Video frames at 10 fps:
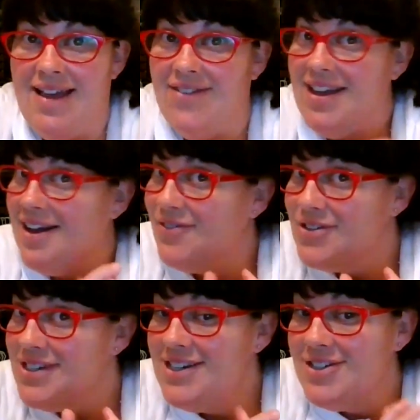having
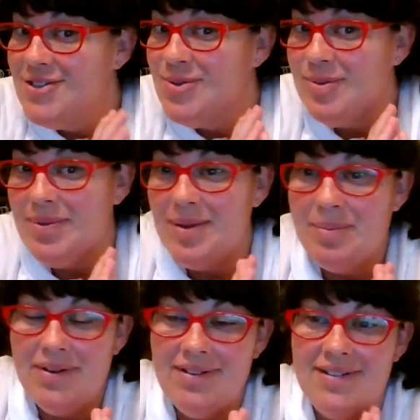conversations with
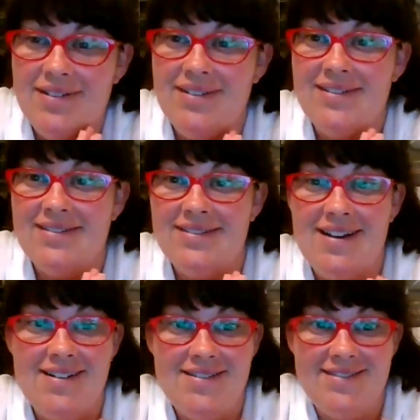people,
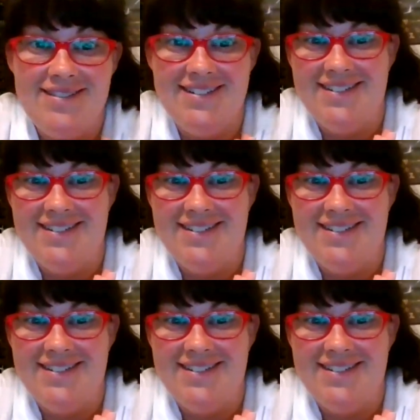no?